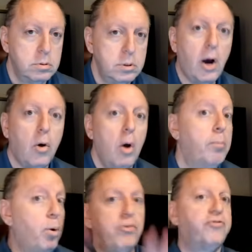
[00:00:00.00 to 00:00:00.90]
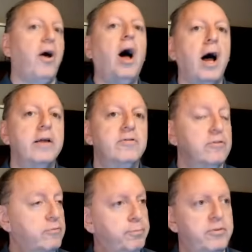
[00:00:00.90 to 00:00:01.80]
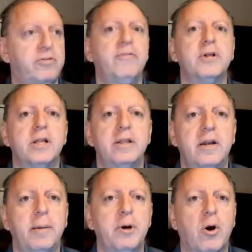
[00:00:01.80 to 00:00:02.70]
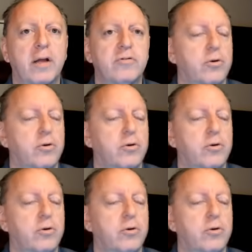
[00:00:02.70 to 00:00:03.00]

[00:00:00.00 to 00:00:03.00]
Now, both sides, specifically the Democrats,